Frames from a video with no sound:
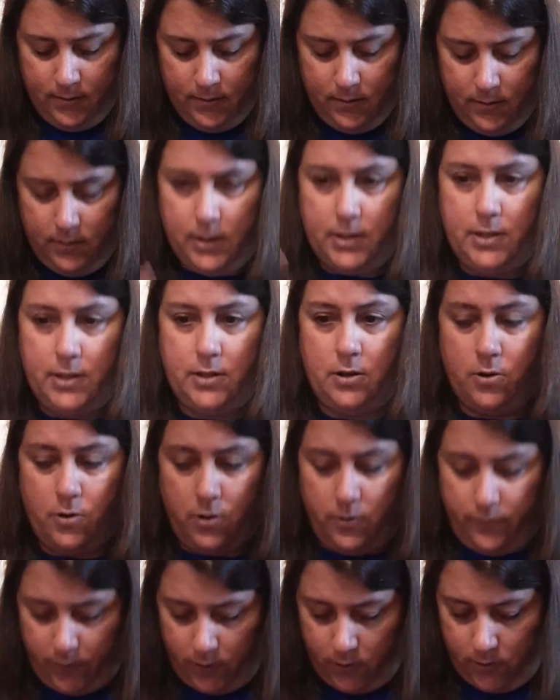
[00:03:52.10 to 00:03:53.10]
let's start
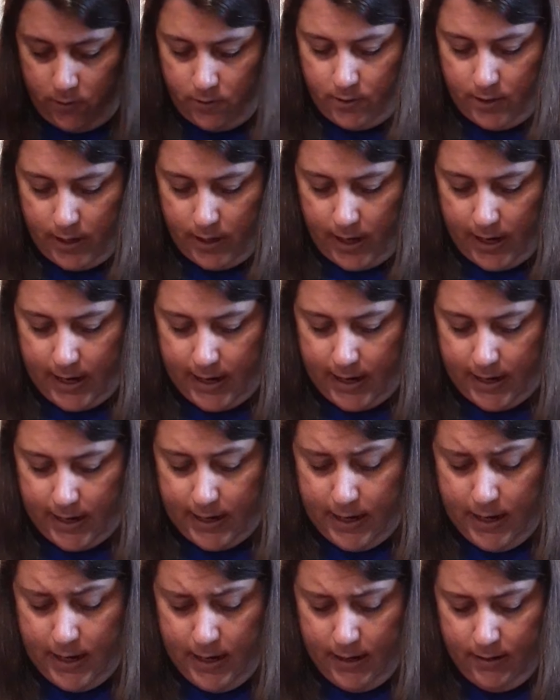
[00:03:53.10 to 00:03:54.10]
over. A-N-D